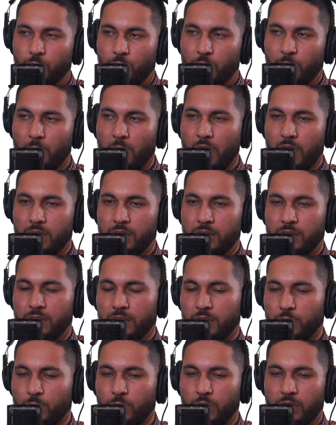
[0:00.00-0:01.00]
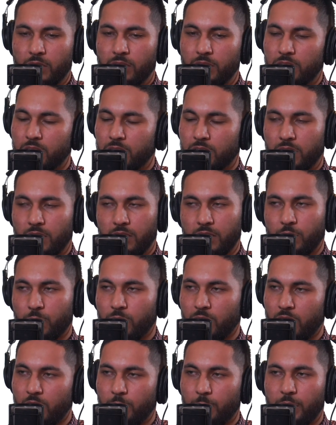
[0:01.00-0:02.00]
where miners are working just like they
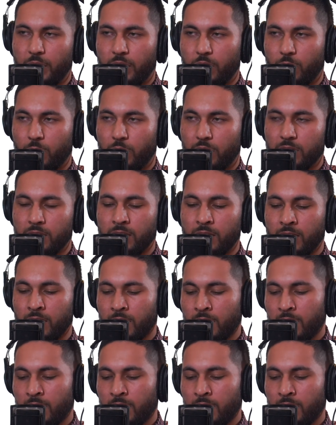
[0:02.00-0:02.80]
would on Bitcoin.